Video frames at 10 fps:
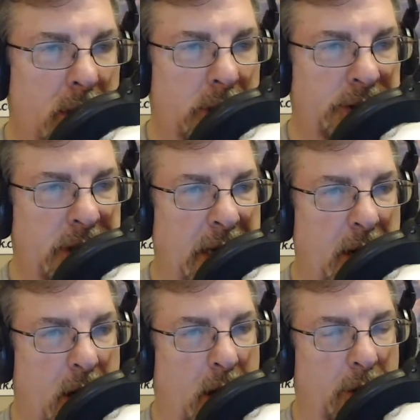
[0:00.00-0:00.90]
see
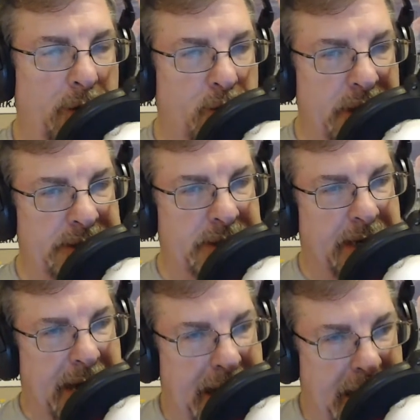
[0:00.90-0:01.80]
all the recent
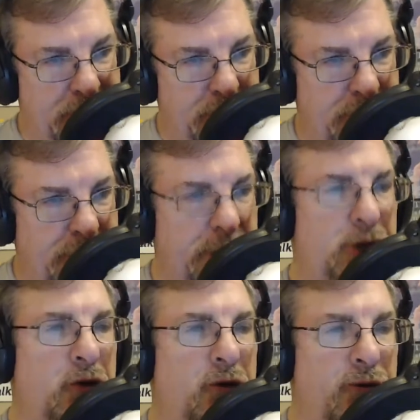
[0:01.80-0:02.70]
caches that
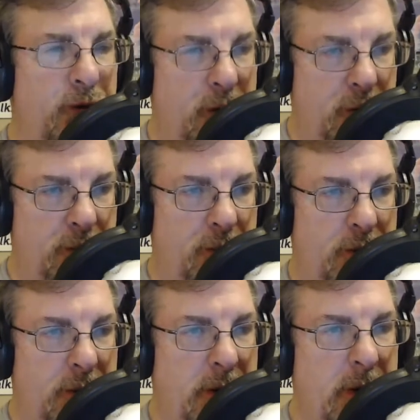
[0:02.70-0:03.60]
you viewed